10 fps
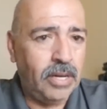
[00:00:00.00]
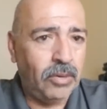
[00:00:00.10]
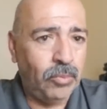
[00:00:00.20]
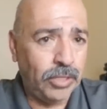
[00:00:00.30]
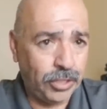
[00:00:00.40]

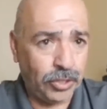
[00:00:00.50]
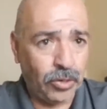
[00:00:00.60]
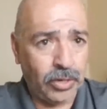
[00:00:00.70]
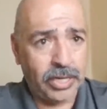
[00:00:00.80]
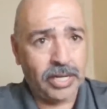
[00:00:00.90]
you're going
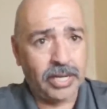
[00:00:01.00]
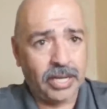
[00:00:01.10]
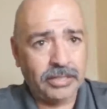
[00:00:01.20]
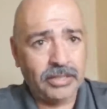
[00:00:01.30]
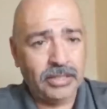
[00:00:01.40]

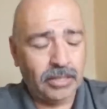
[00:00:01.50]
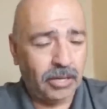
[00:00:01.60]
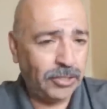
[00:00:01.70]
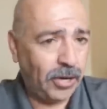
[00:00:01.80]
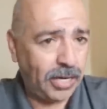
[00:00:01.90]
against. I'll
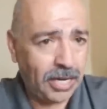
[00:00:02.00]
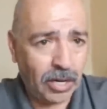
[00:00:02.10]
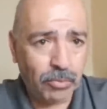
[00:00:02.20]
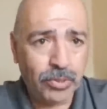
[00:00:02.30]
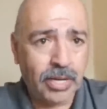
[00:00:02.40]
try to help
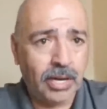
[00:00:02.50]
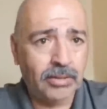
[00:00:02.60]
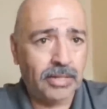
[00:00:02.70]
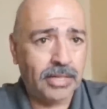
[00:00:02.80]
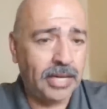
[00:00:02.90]
you out.
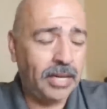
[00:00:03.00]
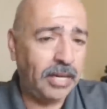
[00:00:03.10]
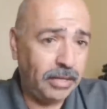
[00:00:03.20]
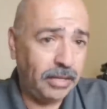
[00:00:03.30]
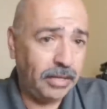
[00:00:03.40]

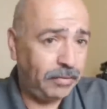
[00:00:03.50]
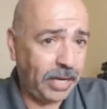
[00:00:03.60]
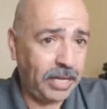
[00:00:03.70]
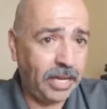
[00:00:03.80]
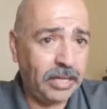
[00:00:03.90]
If I
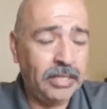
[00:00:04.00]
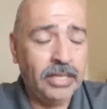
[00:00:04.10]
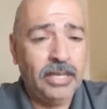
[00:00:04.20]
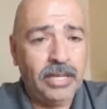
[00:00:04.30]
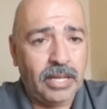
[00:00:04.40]
can.
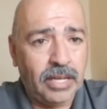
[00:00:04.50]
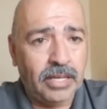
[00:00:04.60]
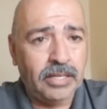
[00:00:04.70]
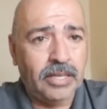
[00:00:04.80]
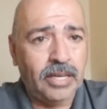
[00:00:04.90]
And
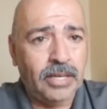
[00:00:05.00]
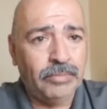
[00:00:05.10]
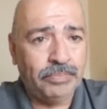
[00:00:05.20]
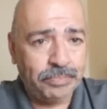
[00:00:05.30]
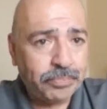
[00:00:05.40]

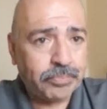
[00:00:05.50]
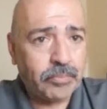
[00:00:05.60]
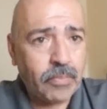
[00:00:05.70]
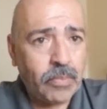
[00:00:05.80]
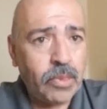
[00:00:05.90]

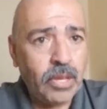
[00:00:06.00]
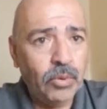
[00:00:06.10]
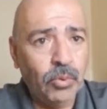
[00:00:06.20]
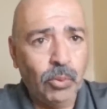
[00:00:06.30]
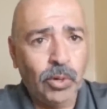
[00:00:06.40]

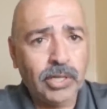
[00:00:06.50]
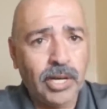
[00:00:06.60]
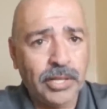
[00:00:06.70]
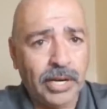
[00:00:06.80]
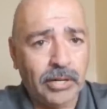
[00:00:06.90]
we'll work on
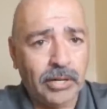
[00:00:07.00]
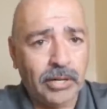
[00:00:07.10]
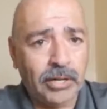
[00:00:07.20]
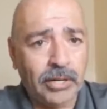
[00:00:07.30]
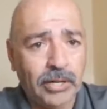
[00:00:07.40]
there. Okay.
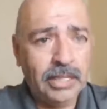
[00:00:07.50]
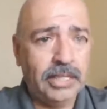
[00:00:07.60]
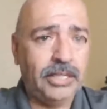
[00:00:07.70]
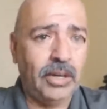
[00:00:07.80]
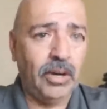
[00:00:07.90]

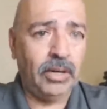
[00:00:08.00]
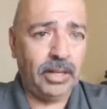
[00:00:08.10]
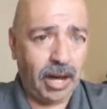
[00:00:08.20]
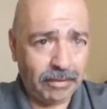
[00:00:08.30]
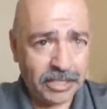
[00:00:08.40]
So
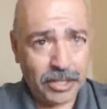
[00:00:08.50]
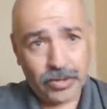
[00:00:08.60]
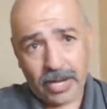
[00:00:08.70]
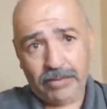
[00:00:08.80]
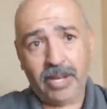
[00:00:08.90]
obviously you
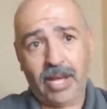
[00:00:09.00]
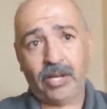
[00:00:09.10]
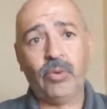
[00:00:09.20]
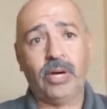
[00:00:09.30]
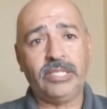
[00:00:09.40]
have a lot of
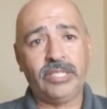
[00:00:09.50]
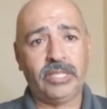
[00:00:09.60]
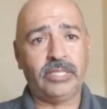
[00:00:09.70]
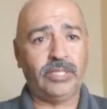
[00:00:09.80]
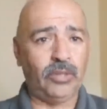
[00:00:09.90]

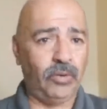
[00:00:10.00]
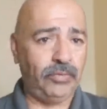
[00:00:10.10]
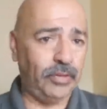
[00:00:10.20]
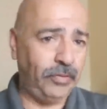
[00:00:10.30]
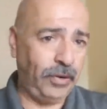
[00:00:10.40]
questions. So
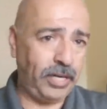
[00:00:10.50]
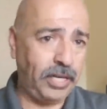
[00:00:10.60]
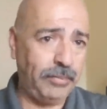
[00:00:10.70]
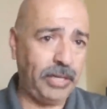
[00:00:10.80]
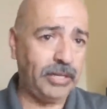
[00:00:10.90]
feel free to
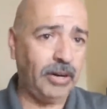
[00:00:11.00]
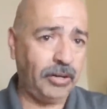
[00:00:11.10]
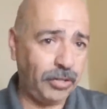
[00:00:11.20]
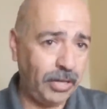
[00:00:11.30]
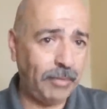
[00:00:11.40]
give me a call.
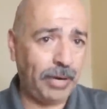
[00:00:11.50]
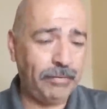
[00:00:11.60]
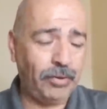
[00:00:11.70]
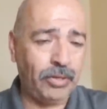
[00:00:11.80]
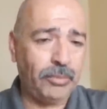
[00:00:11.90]
You have my
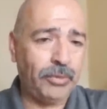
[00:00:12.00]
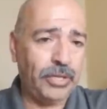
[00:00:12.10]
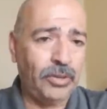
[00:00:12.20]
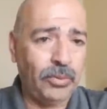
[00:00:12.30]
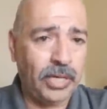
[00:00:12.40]
phone number. You
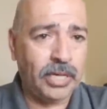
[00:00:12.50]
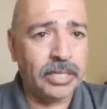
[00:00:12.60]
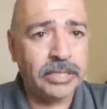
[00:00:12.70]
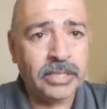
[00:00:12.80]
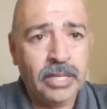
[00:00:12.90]
know what it
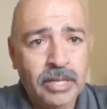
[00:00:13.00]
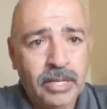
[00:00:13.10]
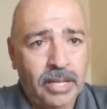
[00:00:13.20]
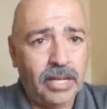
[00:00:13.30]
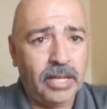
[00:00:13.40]
is.
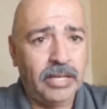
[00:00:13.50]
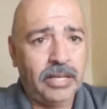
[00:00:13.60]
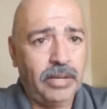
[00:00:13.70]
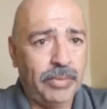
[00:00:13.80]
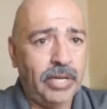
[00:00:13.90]
And
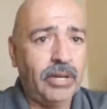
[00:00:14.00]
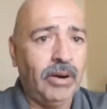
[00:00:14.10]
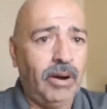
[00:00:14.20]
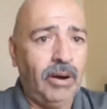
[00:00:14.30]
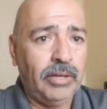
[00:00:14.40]
give me a
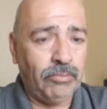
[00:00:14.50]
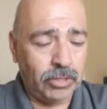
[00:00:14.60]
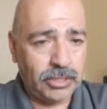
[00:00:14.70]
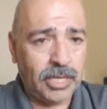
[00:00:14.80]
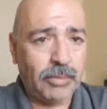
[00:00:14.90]
call and we'll
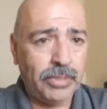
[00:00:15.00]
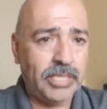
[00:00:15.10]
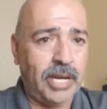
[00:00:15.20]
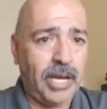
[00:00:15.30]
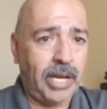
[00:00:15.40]
set up a
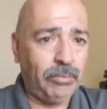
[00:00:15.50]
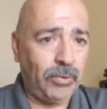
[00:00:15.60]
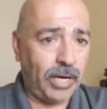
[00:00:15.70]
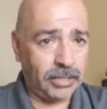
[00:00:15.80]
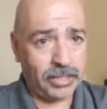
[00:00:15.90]
time where I
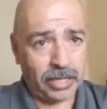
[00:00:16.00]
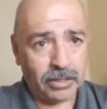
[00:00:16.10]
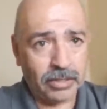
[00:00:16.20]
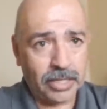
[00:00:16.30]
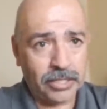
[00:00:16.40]
can take a
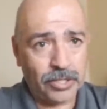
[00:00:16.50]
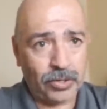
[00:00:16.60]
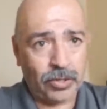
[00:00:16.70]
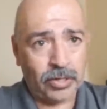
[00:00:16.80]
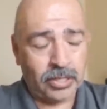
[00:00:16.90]
look at
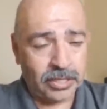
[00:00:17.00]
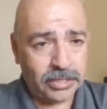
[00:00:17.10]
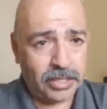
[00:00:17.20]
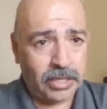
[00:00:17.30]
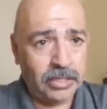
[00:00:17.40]
your
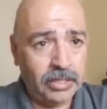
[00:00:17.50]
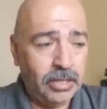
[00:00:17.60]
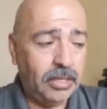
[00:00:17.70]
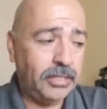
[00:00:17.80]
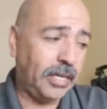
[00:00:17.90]
listing,
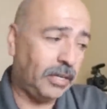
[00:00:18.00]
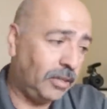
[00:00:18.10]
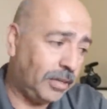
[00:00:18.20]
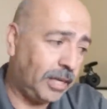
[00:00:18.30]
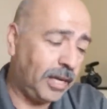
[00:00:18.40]
take a
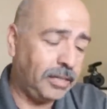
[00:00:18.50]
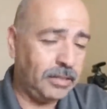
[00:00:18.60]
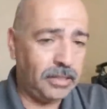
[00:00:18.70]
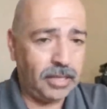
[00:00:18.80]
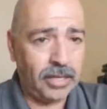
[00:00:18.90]
look at
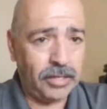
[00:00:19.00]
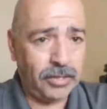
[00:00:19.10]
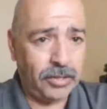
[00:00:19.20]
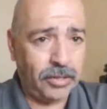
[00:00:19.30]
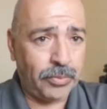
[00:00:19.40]

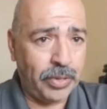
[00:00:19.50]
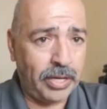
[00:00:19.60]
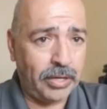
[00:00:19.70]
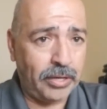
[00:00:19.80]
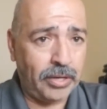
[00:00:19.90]
your
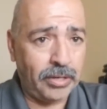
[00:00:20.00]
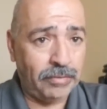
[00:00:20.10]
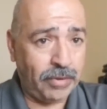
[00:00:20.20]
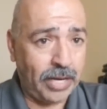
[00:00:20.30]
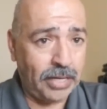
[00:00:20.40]
competitor and
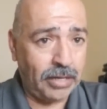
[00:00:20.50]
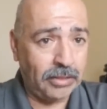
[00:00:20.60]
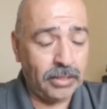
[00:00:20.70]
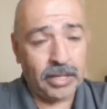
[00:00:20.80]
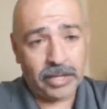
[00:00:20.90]
find out,
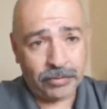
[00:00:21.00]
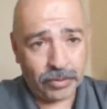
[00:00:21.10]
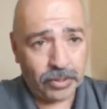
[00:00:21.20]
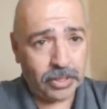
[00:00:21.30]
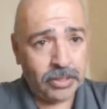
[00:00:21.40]
and I'll give
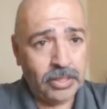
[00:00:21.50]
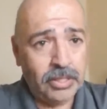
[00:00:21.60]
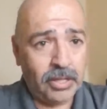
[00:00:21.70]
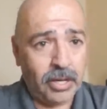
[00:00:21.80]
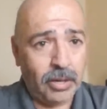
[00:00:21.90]
you
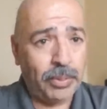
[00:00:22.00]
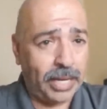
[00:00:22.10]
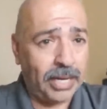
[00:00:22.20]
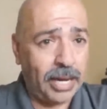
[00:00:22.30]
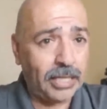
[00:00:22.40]
a plan of
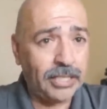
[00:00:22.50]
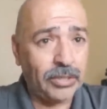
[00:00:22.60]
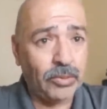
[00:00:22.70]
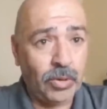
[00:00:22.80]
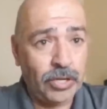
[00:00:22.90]
action of
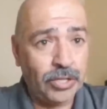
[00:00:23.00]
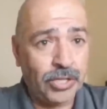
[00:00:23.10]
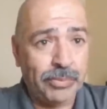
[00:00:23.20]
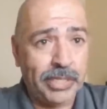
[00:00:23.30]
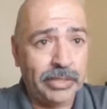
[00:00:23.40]
what you should
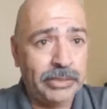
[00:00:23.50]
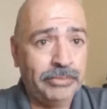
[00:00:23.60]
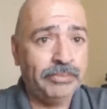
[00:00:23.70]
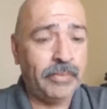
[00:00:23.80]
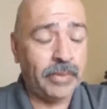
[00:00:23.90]
be doing.
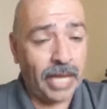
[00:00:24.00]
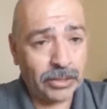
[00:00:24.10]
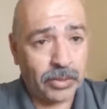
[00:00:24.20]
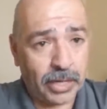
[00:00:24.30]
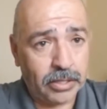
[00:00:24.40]
That's
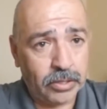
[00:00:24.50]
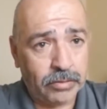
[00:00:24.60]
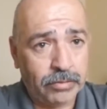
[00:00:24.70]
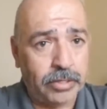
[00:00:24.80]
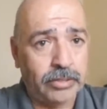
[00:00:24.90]
what I can do for you.